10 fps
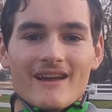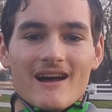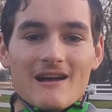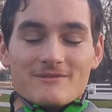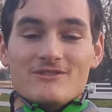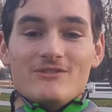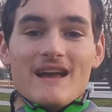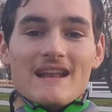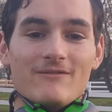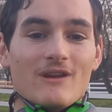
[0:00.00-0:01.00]
Um, so do
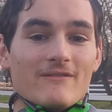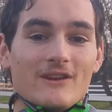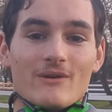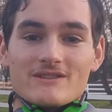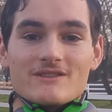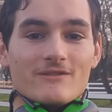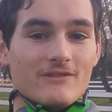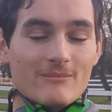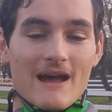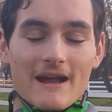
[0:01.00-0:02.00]
that if you have any questions or
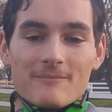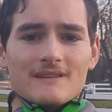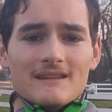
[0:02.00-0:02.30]
feedback.